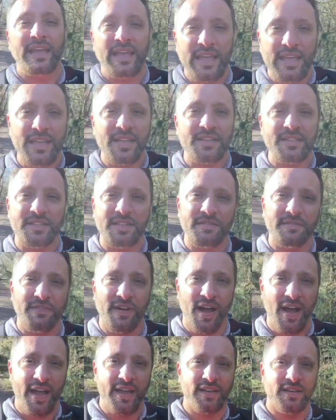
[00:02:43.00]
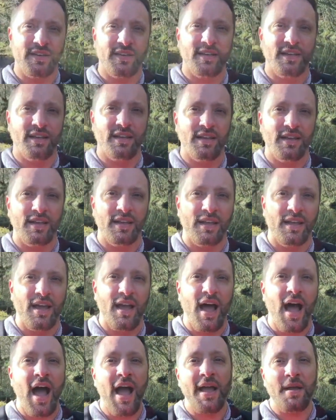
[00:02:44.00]
he is the vine.
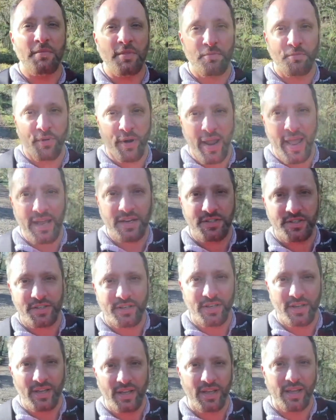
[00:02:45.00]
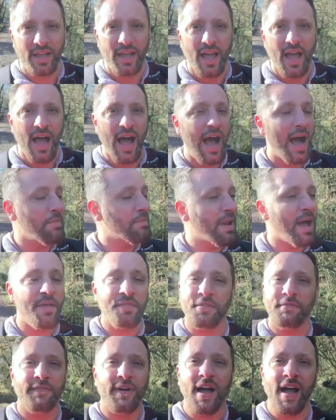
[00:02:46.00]
I am the branch. I'm not
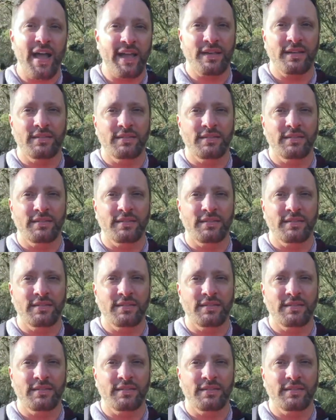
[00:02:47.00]
the vine.